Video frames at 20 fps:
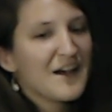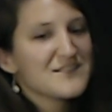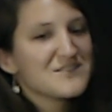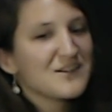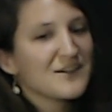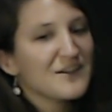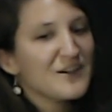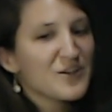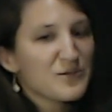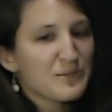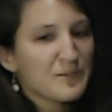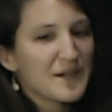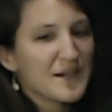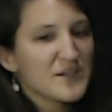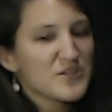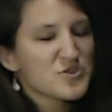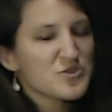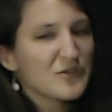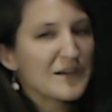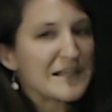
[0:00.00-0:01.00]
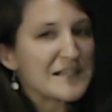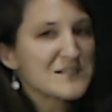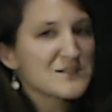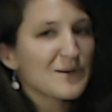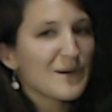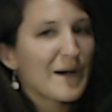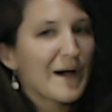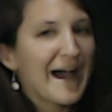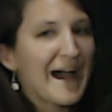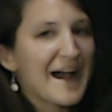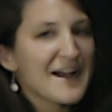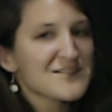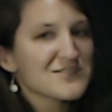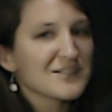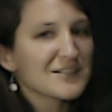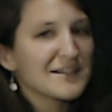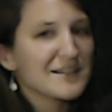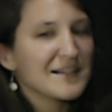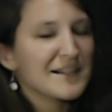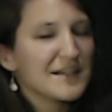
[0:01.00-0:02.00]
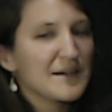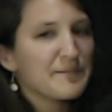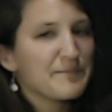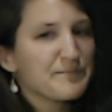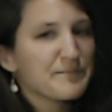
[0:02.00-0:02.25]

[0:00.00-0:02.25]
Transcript: to youth ministry. So I actually,